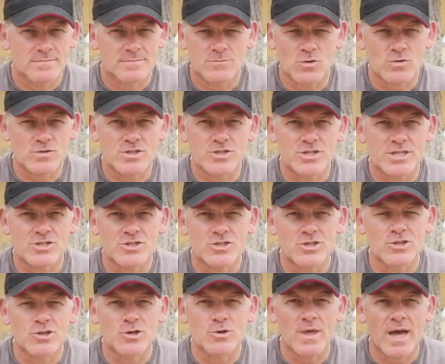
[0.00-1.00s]
Not suggesting
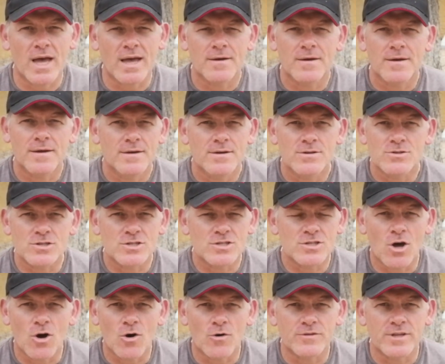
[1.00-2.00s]
you do that, just
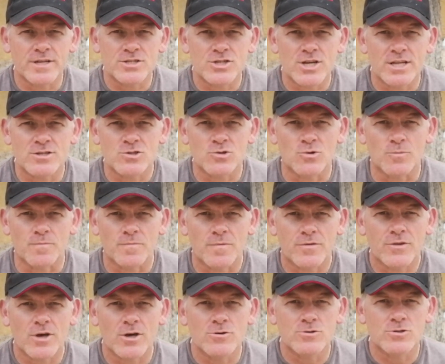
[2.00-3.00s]
start off dead gentle.
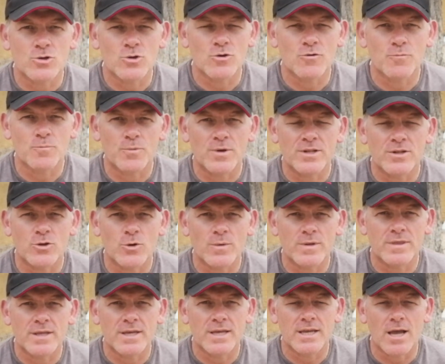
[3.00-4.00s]
Those who you've been
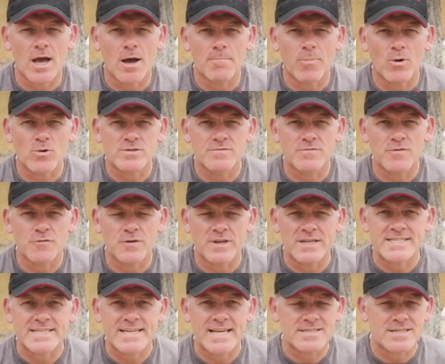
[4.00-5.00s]
doing the boxing for
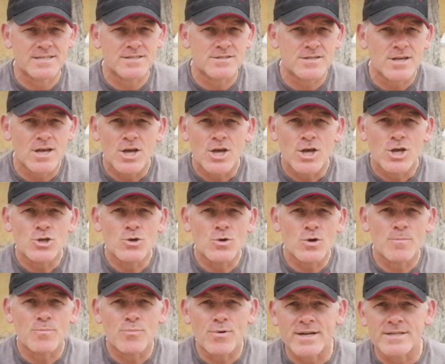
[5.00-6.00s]
fitness lessons, you
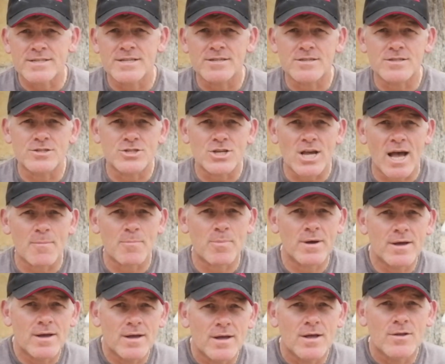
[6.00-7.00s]
can practice the jab,
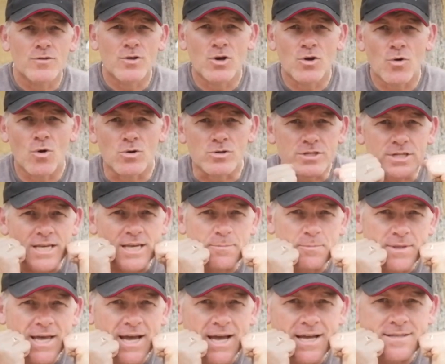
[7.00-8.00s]
the cross,
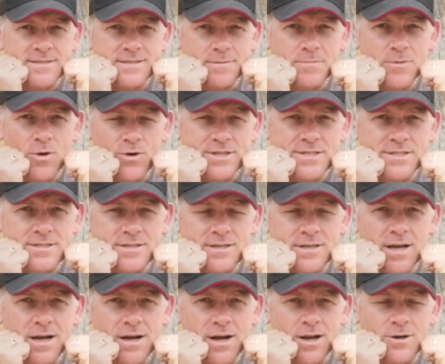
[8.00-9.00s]
keeping the hands up nice
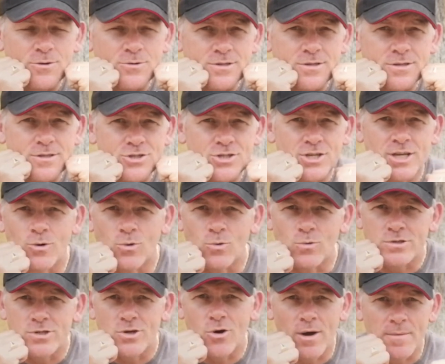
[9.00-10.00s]
and close to the chin at all
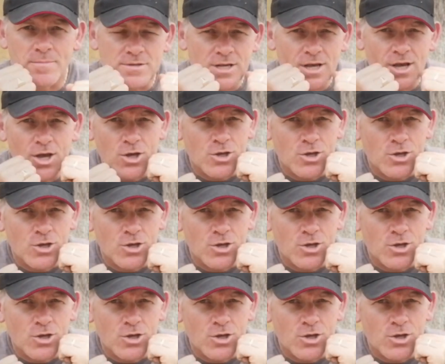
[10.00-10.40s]
times.